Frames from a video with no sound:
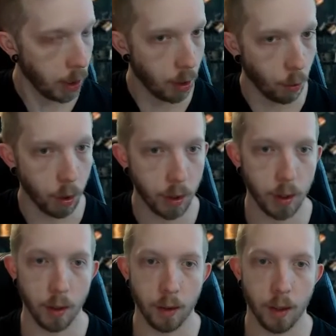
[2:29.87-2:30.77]
one of
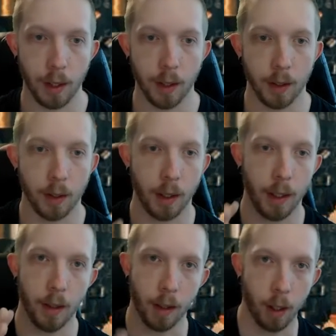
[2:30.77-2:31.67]
the things
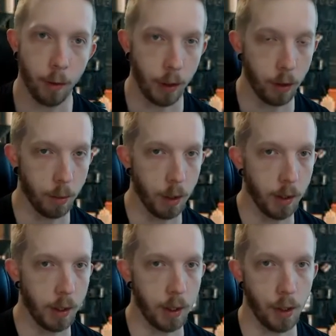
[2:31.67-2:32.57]
that the coffee club does
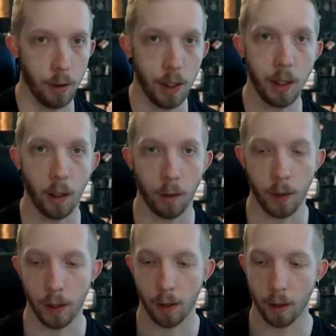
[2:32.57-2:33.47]
is unique
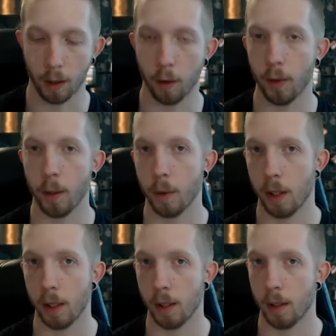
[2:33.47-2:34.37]
coffees. The coffee that we're
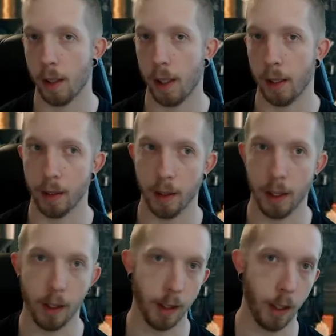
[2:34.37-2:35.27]
tasting today is an
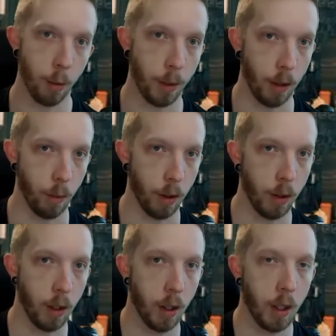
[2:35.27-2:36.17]
Ethiopian one,
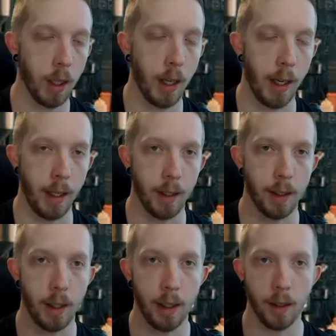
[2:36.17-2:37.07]
and
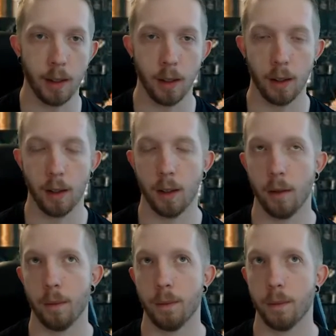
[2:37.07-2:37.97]
it
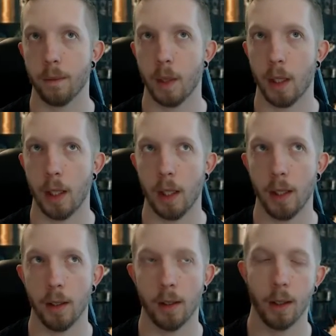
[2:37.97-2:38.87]
is